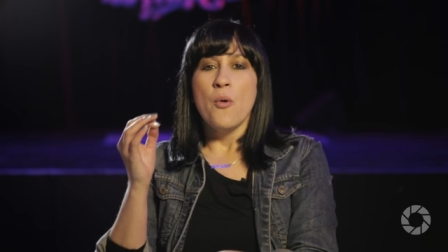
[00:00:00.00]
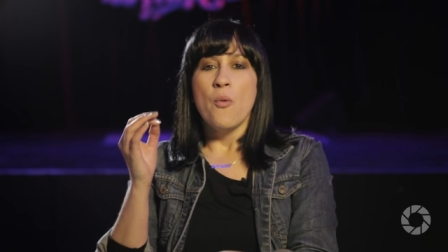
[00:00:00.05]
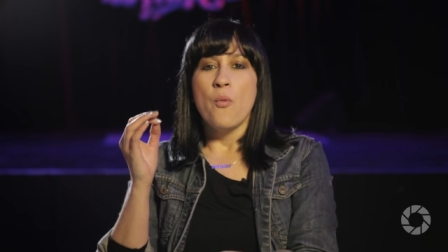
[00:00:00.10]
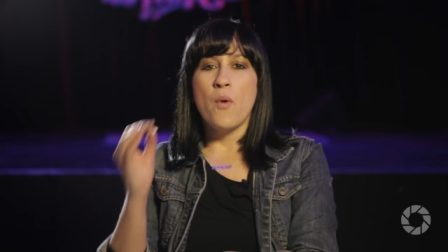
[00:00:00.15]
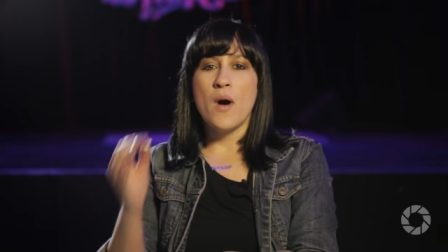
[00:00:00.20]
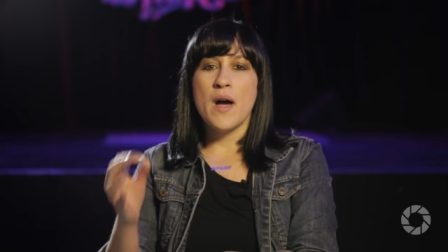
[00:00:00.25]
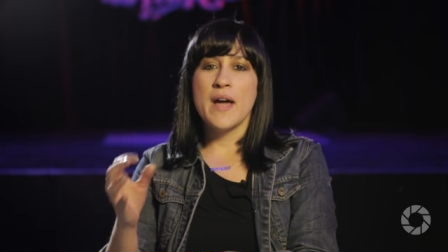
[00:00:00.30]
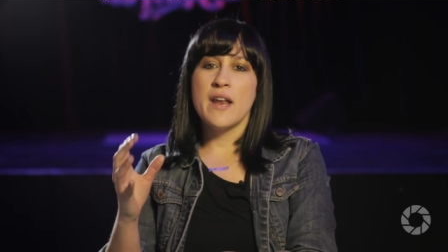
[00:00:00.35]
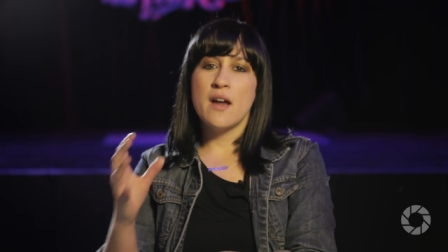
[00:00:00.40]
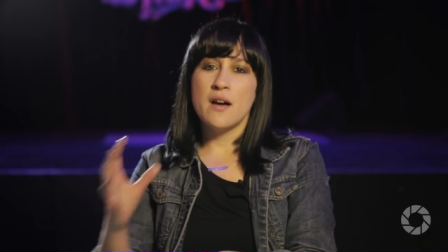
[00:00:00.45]

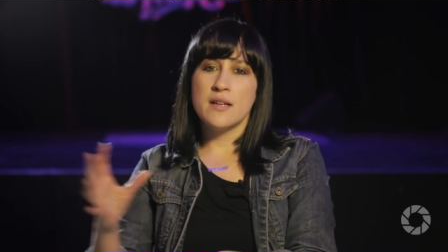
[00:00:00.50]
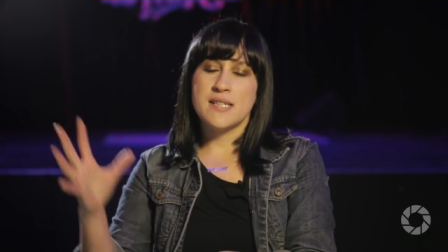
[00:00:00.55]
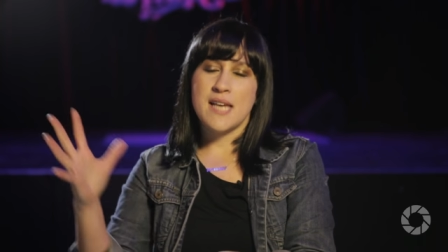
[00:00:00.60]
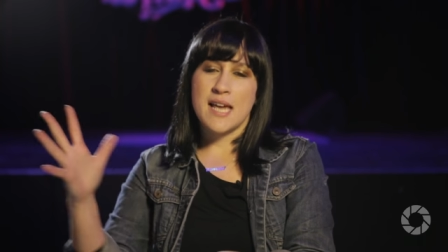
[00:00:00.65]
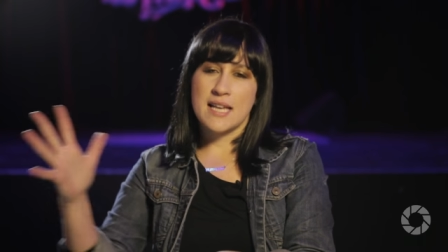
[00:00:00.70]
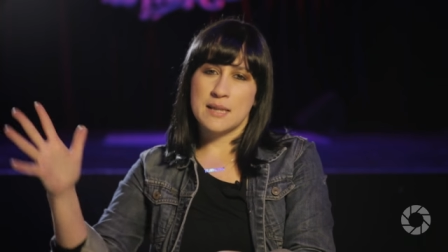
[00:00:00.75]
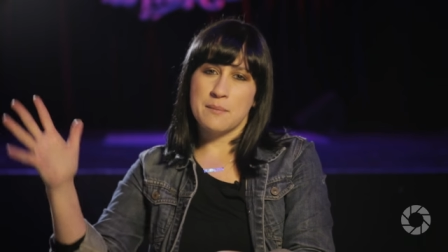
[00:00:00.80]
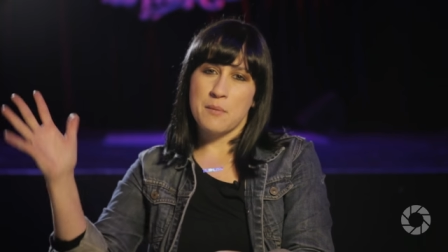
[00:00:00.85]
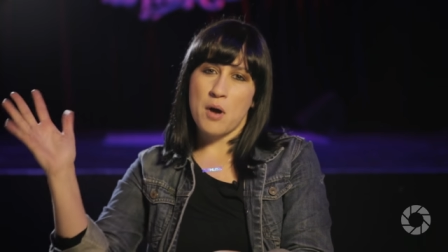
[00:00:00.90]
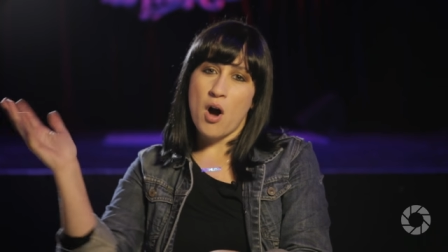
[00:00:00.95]
Why not
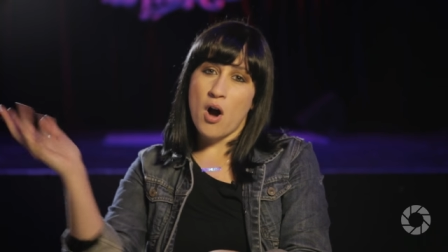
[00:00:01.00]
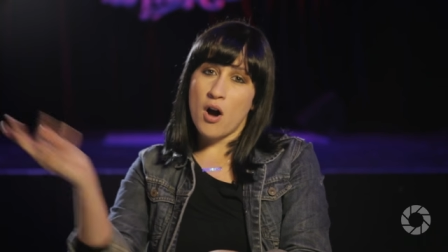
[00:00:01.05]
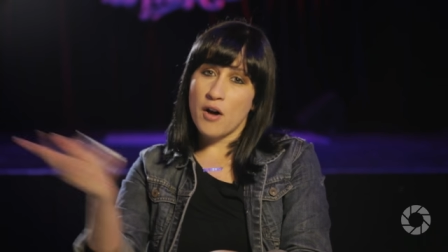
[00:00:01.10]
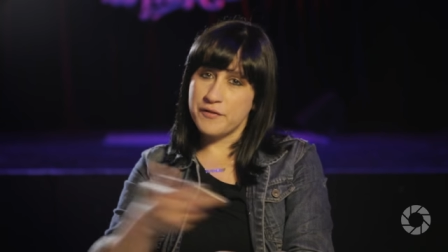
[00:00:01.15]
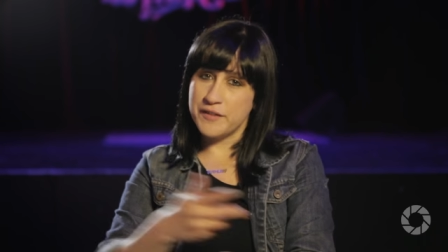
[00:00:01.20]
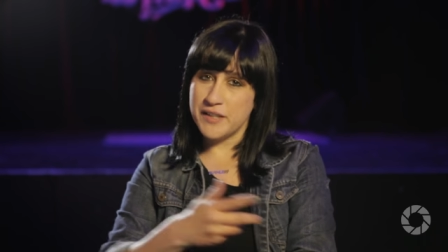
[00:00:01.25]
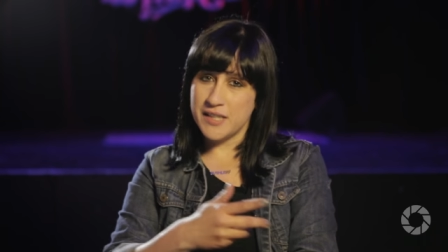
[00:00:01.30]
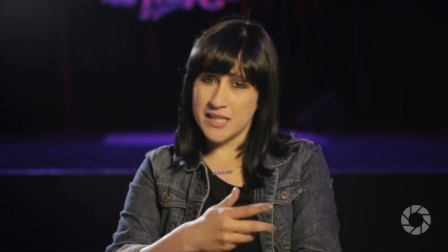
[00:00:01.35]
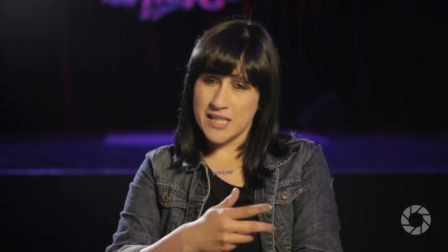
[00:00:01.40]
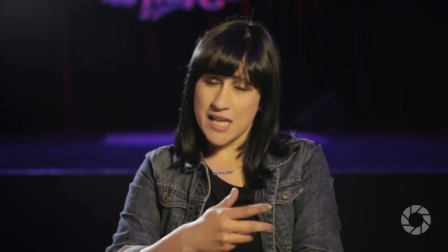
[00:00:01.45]
take them
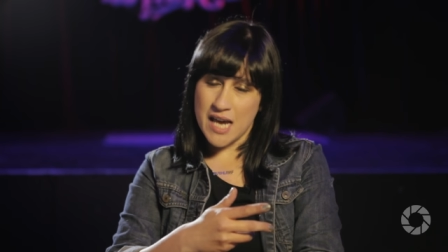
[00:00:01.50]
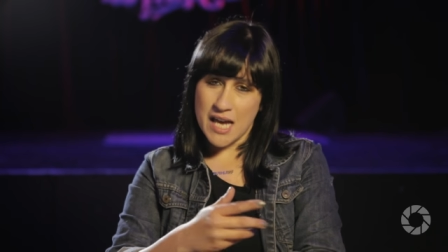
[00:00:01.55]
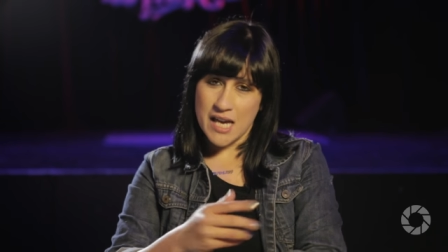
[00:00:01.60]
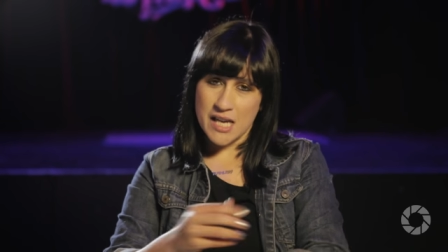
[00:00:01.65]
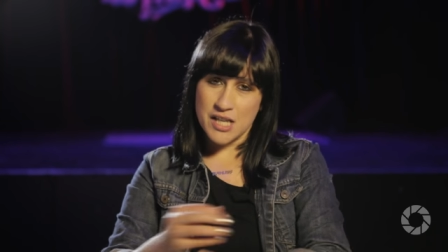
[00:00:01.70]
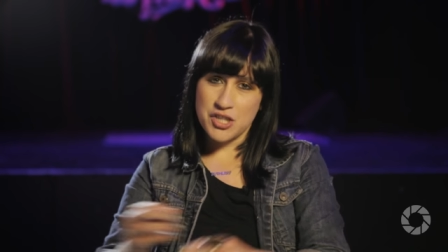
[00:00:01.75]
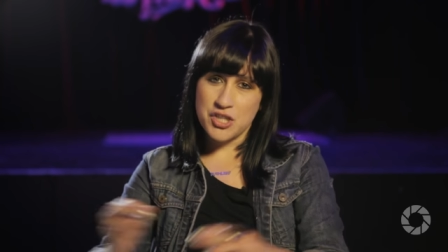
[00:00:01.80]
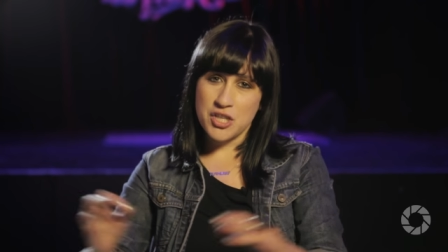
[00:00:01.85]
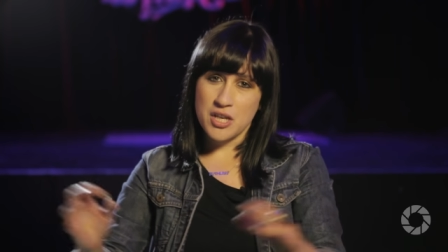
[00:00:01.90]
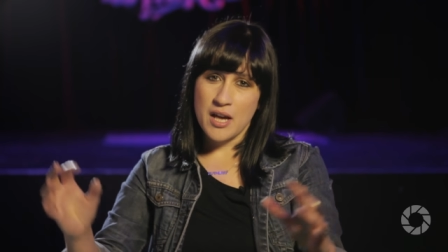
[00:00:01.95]
off the
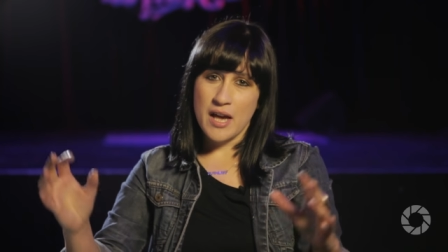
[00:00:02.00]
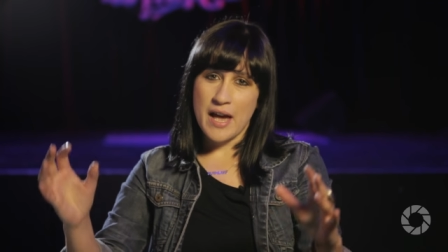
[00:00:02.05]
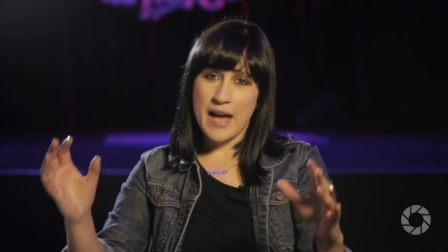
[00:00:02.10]
stage